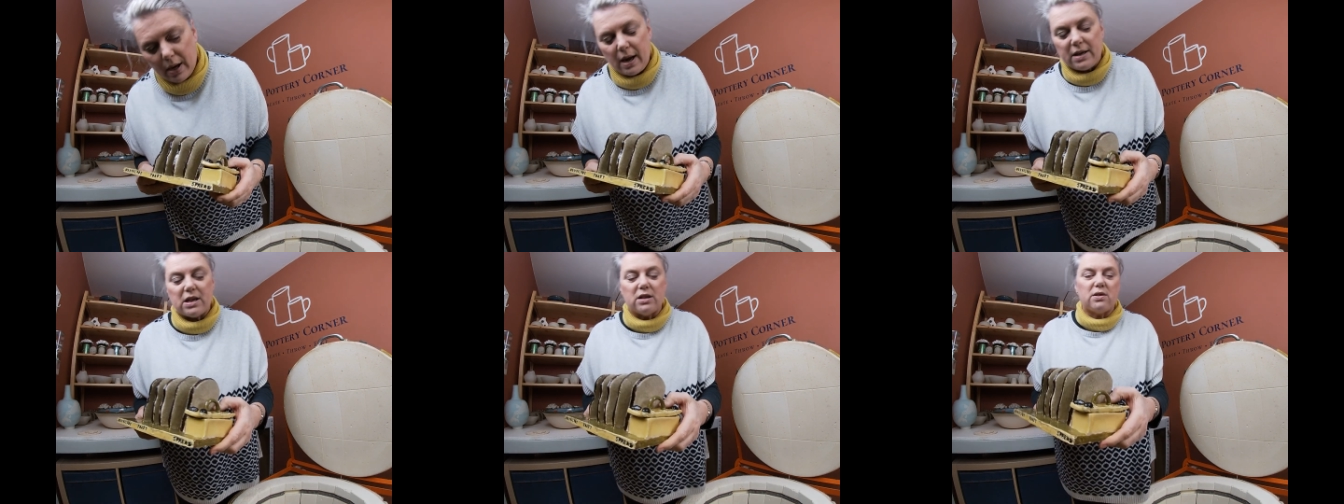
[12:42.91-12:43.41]

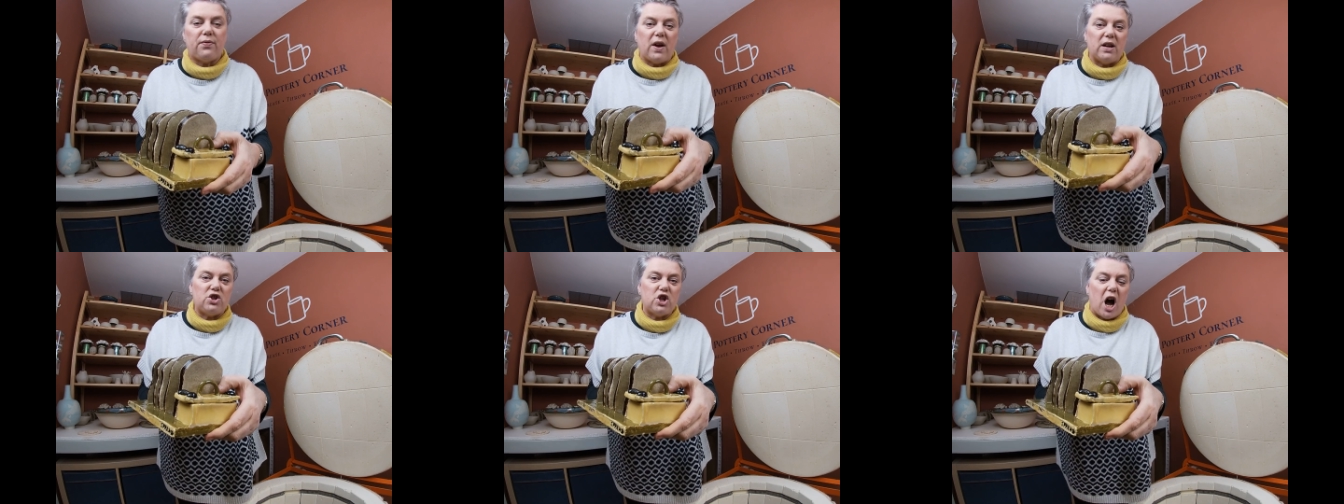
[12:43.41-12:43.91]
It does
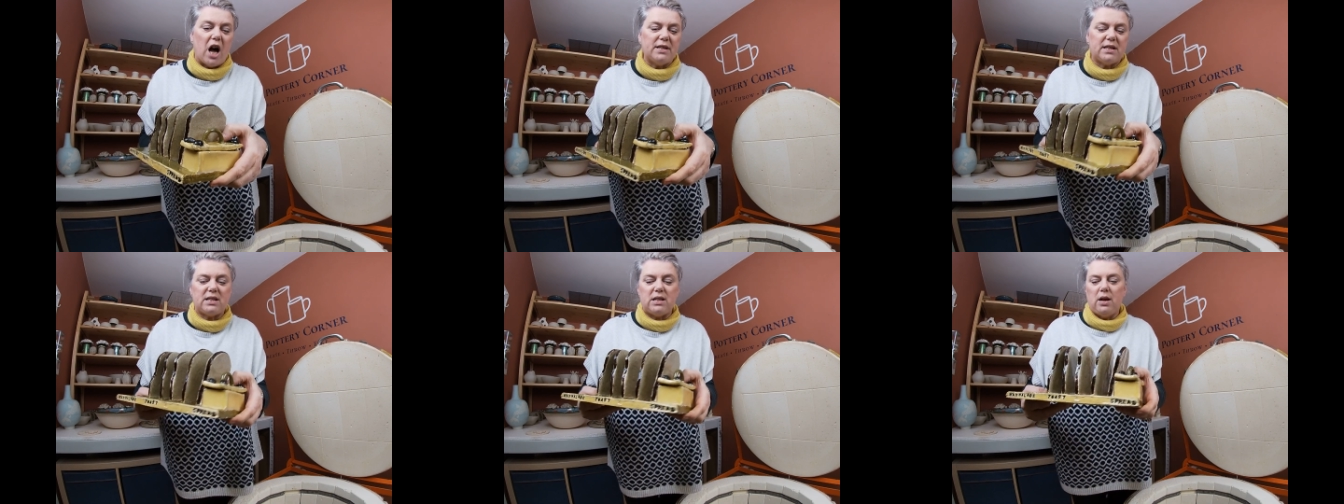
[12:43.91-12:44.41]
fit
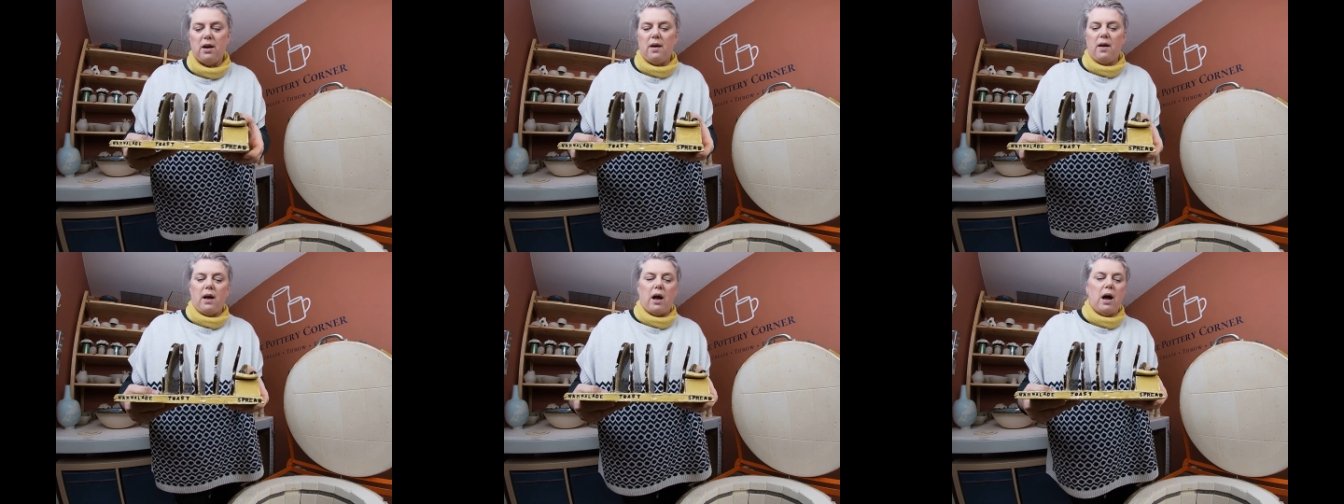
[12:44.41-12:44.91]
just.
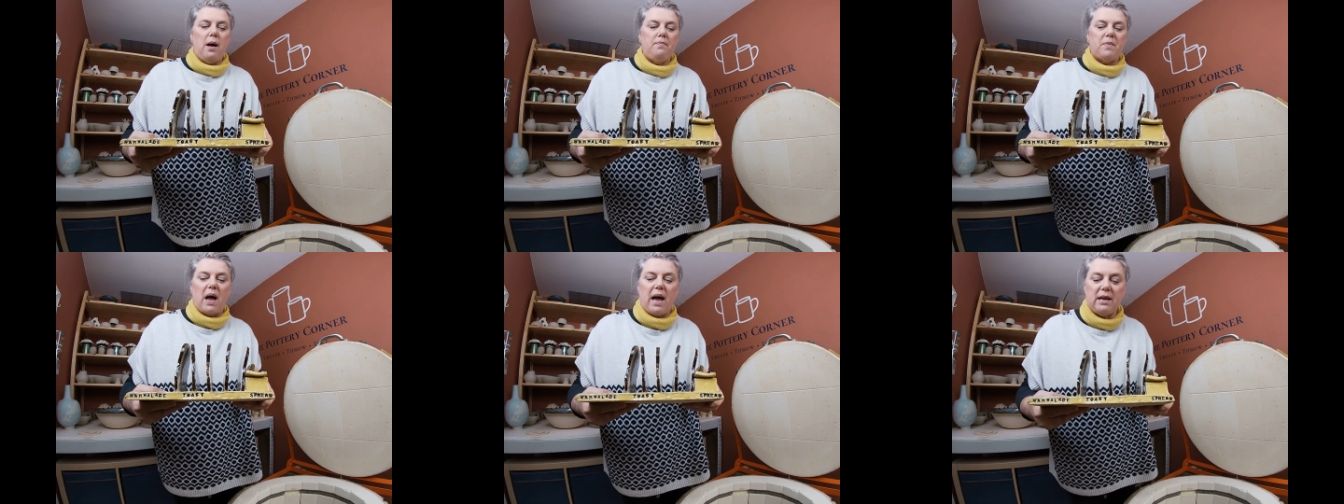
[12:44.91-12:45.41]

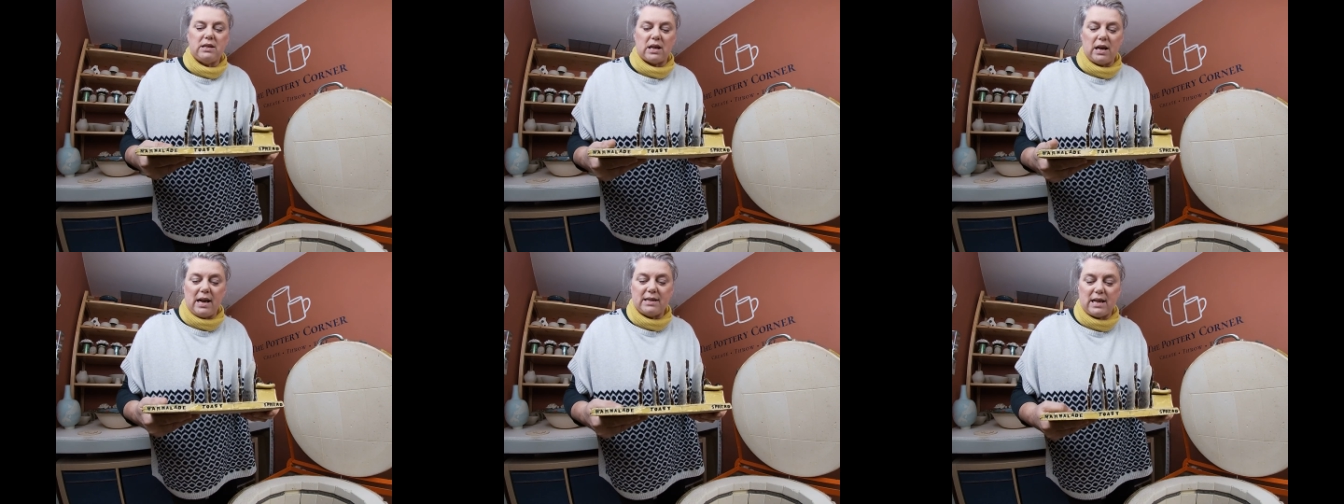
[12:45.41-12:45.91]

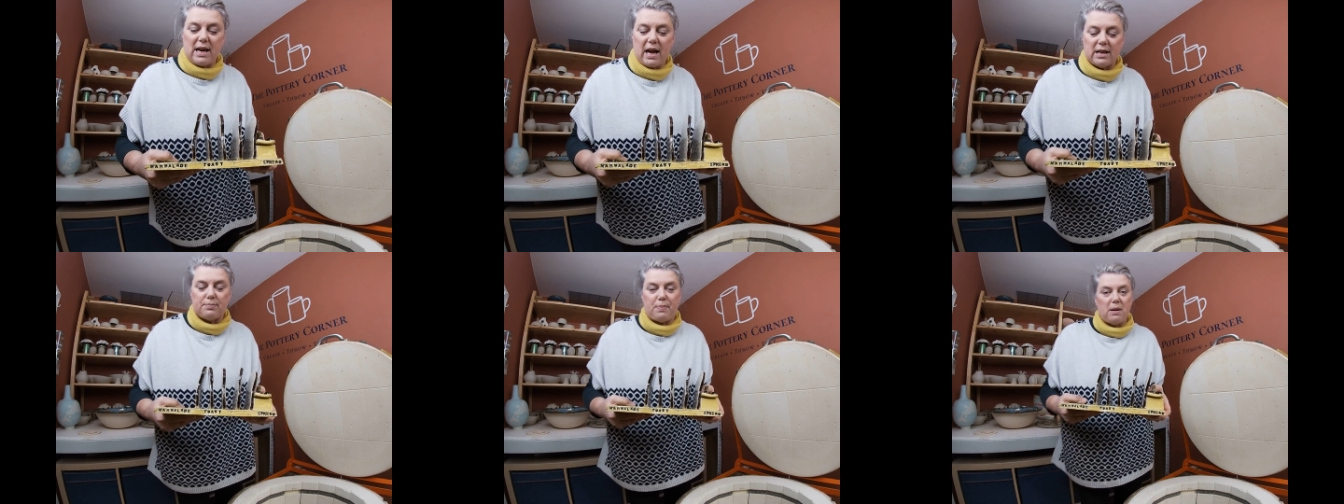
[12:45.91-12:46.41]
And Lesley
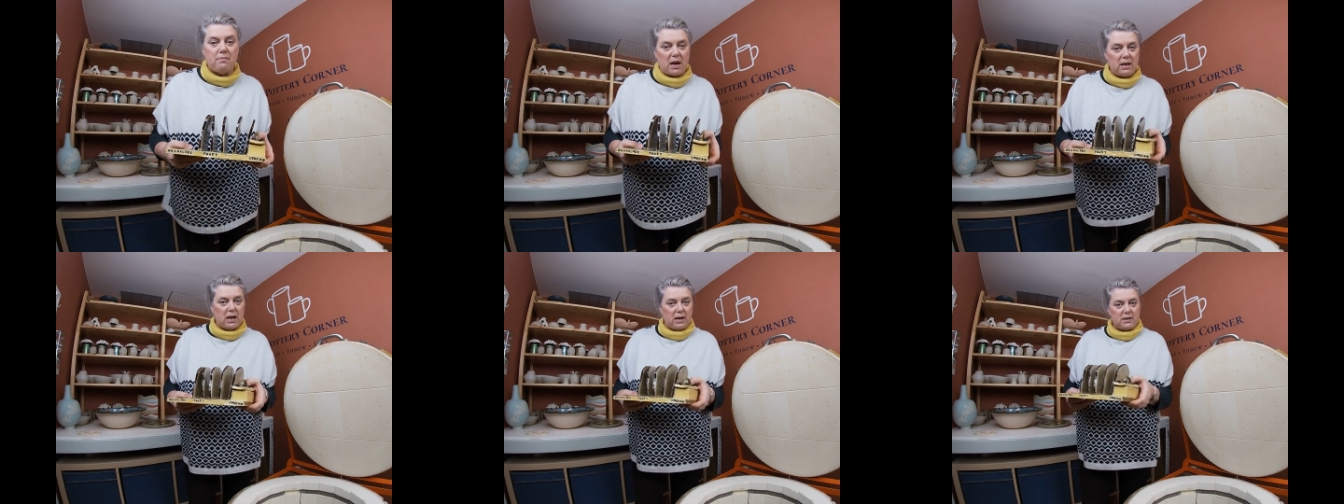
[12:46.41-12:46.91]
has been
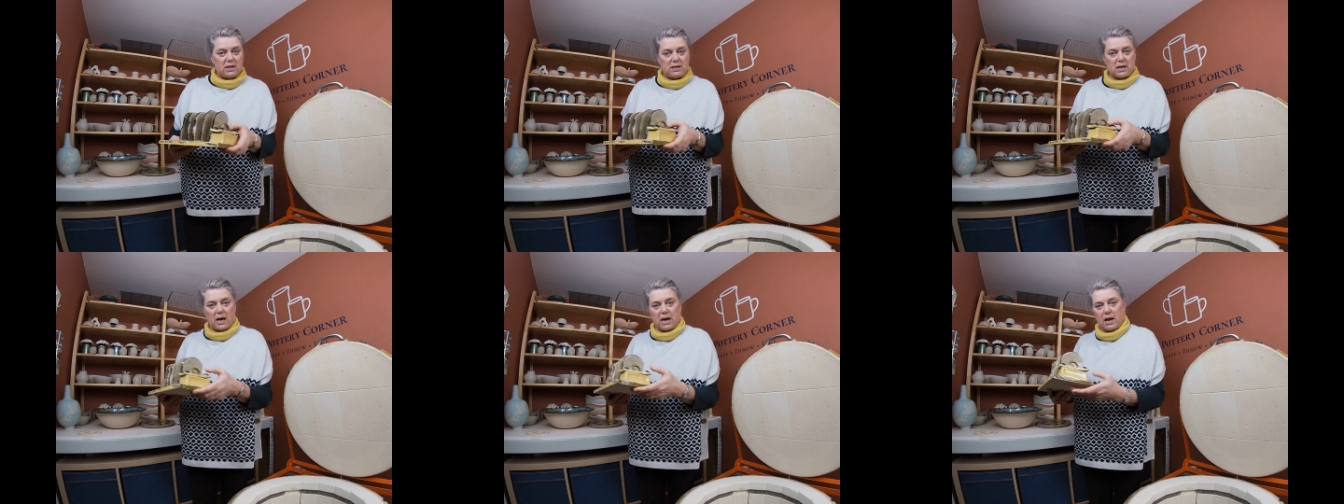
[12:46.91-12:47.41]
making
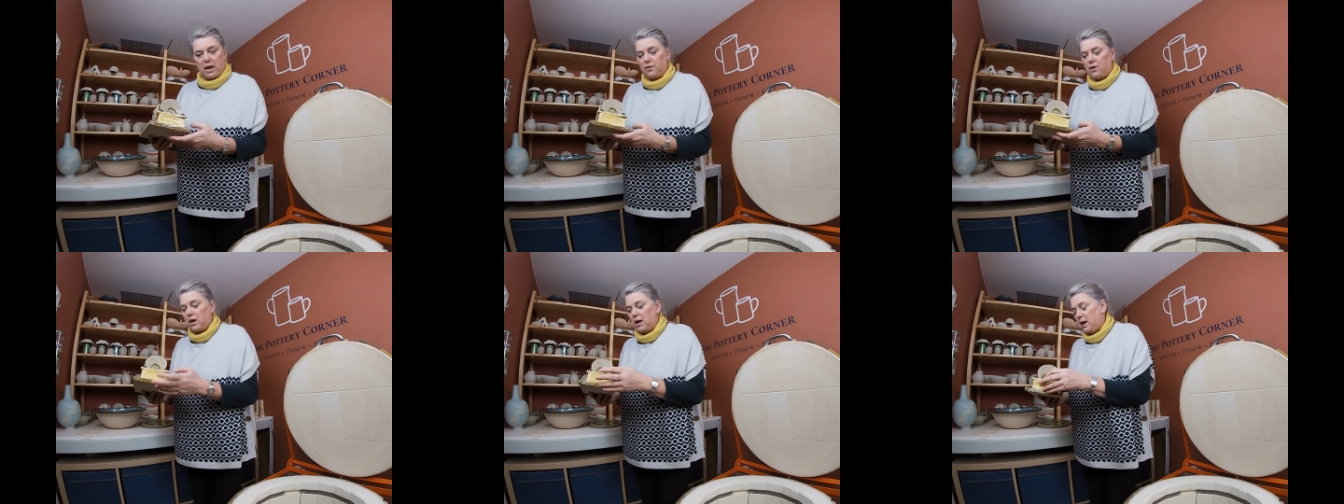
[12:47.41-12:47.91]
today
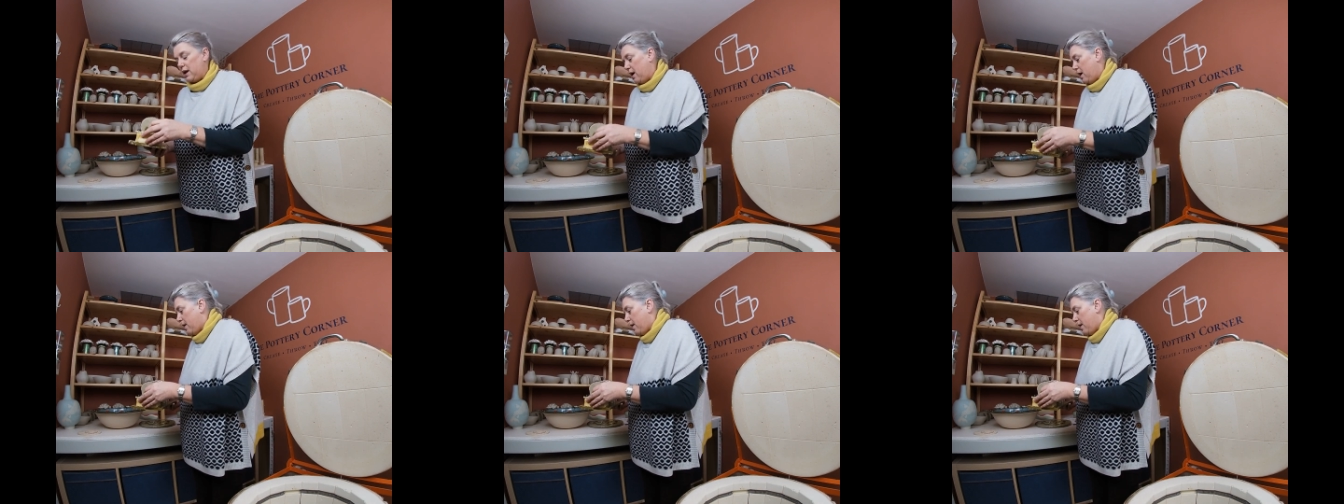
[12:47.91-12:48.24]
the